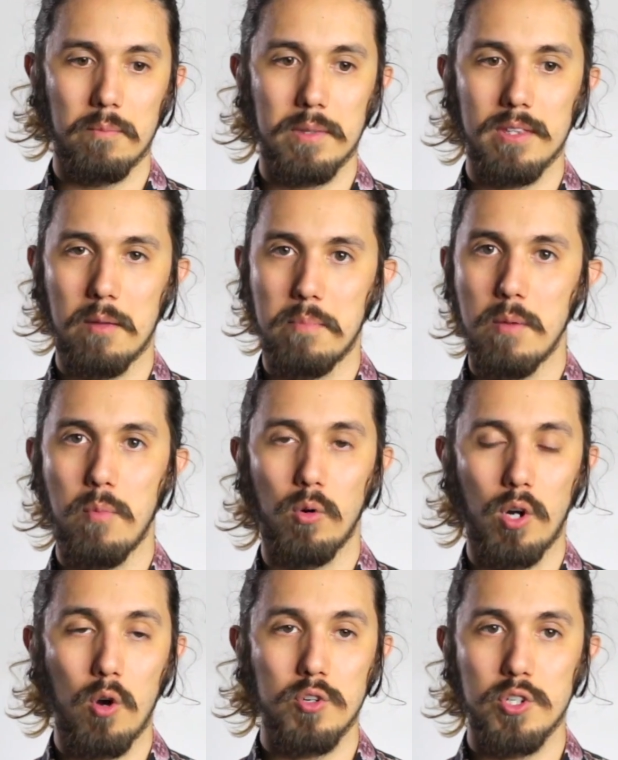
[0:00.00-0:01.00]
something that people
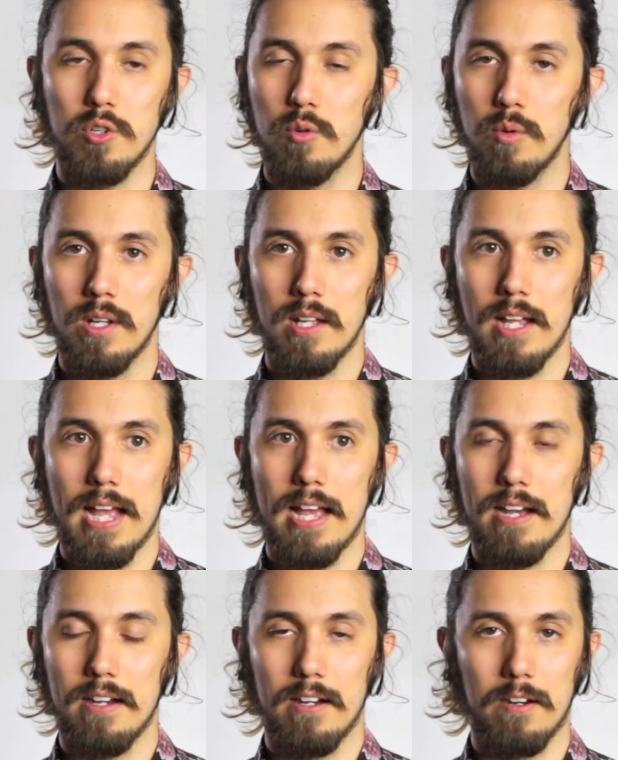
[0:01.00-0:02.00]
go to
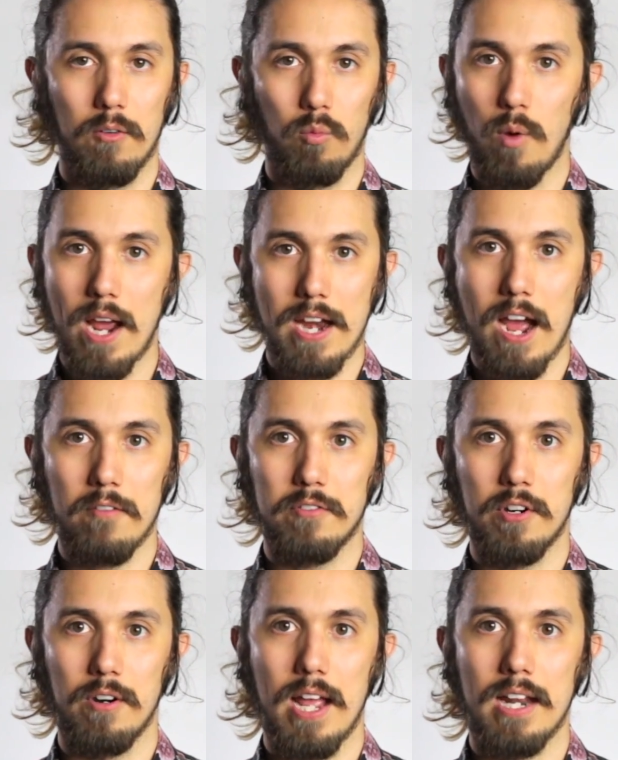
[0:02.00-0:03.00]
right
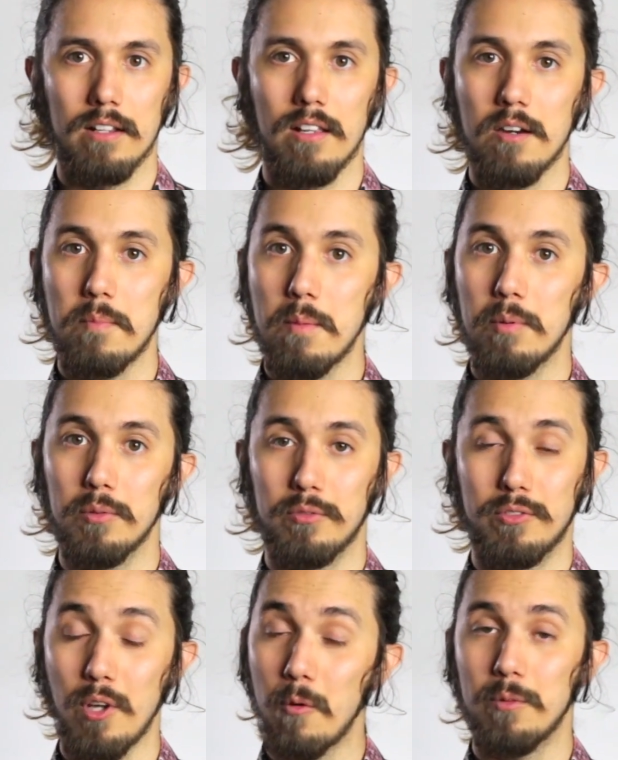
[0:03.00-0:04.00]
after, and a lot of people
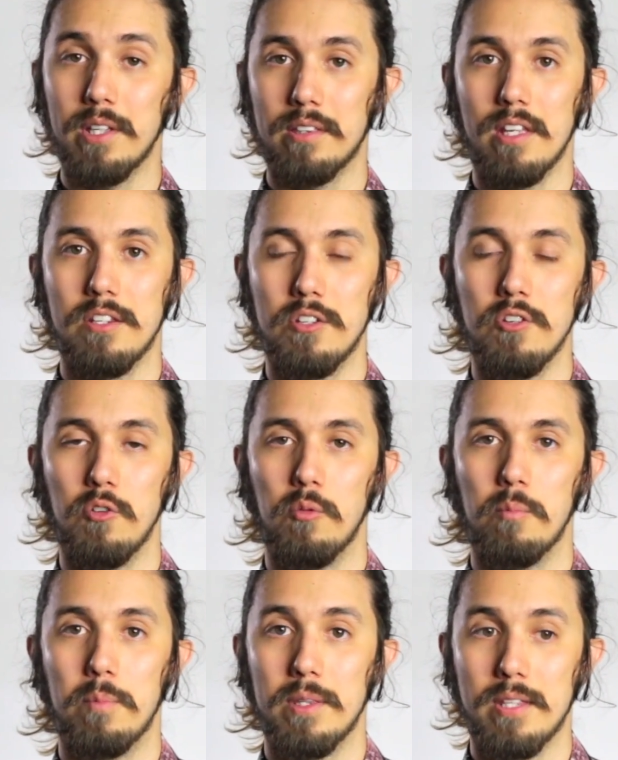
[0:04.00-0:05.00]
don't think they do,
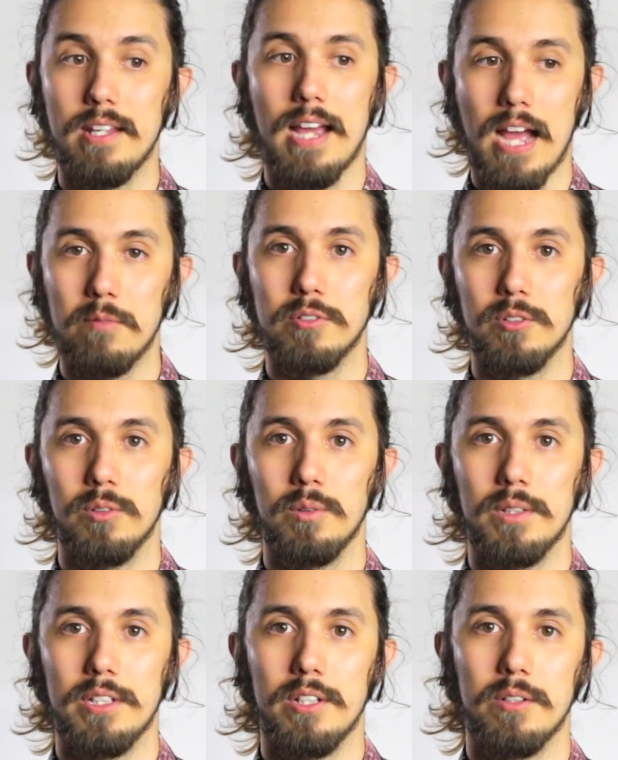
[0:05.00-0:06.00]
but they
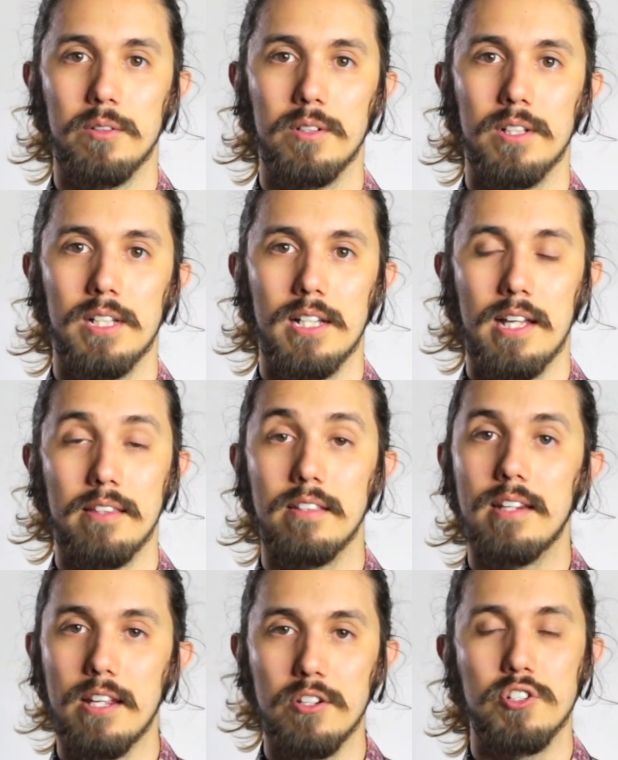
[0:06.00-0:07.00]
absolutely do, and
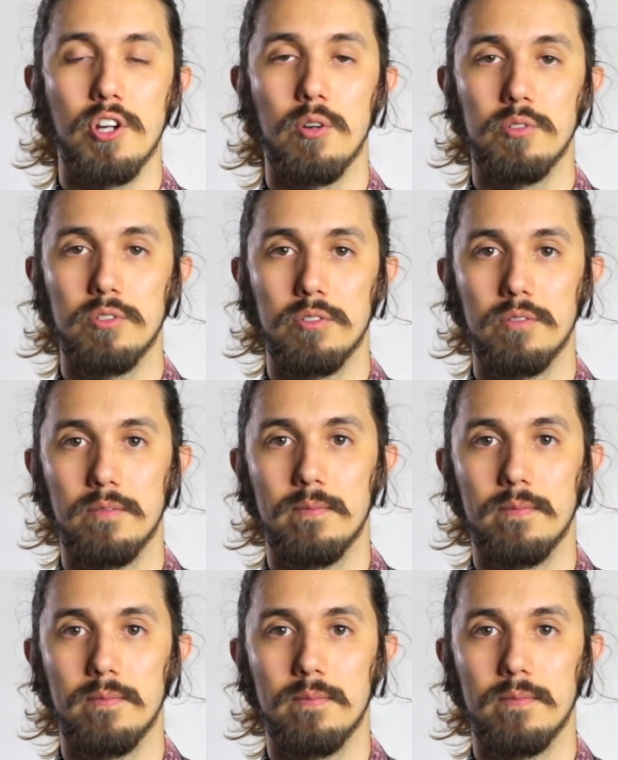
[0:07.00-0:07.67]
the data shows.